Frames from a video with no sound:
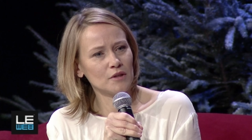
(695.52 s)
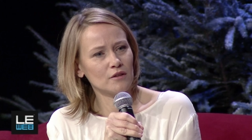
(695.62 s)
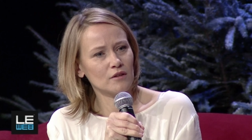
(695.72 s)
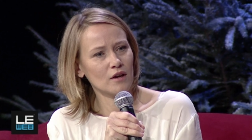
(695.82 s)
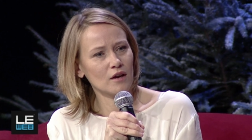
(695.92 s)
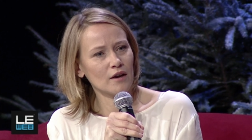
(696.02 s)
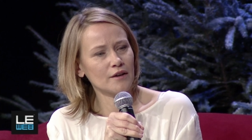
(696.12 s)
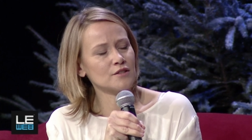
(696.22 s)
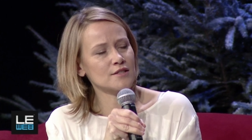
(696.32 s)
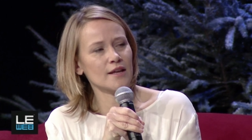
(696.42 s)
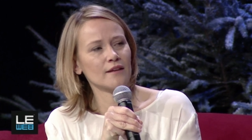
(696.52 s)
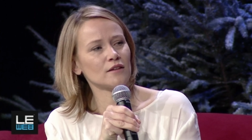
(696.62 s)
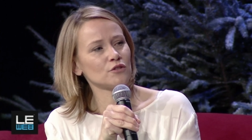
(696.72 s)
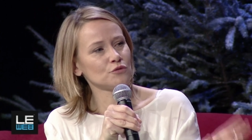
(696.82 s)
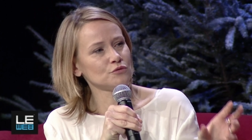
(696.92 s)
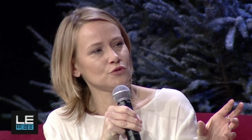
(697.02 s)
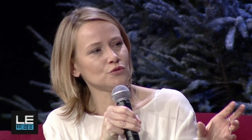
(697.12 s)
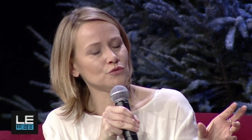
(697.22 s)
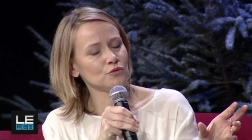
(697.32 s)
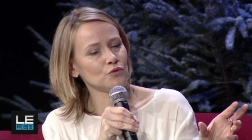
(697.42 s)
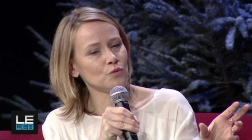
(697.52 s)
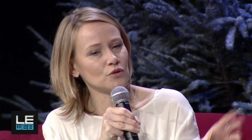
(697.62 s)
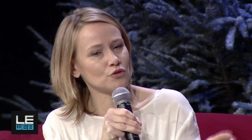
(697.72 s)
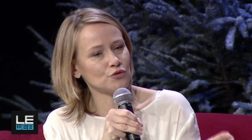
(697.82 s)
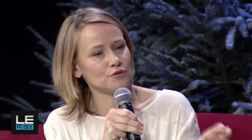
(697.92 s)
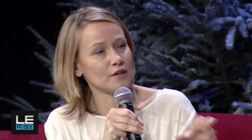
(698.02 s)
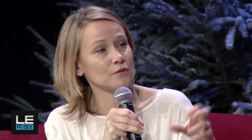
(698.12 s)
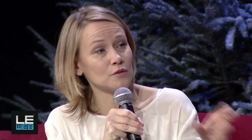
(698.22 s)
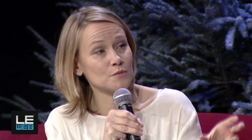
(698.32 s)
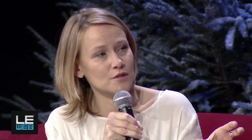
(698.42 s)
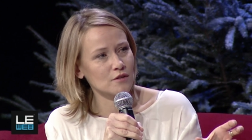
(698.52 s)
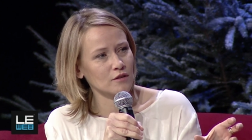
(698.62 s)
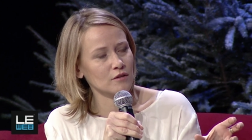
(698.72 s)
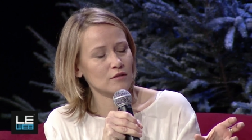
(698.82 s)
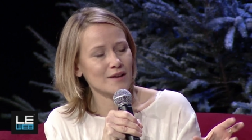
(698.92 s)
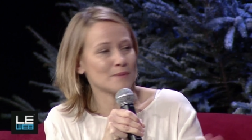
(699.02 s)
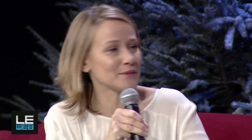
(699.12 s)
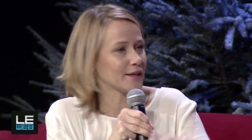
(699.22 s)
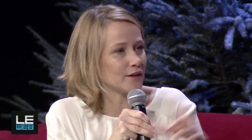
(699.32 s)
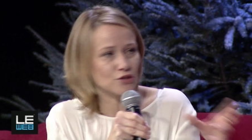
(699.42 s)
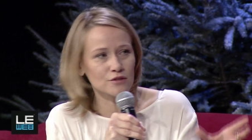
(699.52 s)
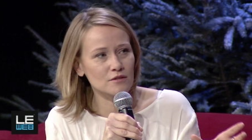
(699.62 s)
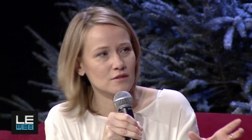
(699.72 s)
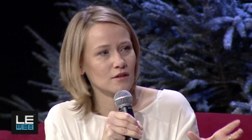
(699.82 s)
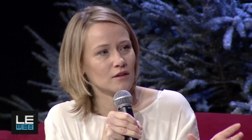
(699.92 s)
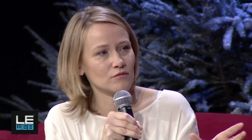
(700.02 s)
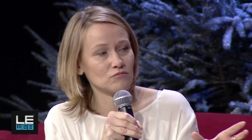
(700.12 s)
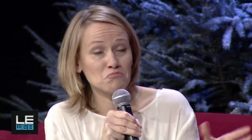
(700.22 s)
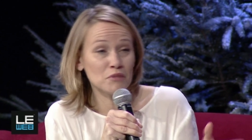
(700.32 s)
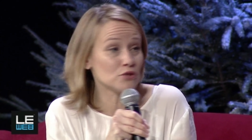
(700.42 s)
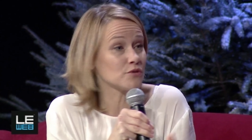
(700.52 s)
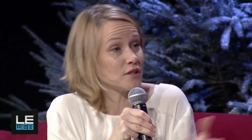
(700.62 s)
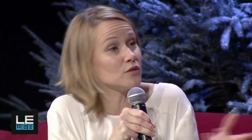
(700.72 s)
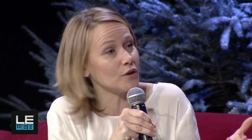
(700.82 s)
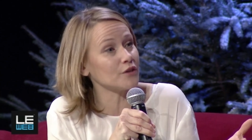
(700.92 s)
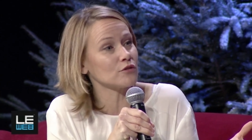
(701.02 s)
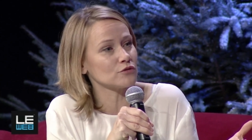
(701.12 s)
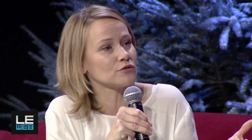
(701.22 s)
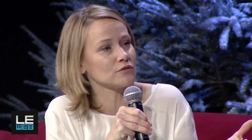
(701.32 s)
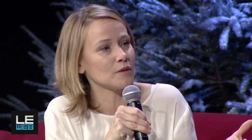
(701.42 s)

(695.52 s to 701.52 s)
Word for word: mean, I understand that you, you, you want to develop applications. Yes. B2C, why not?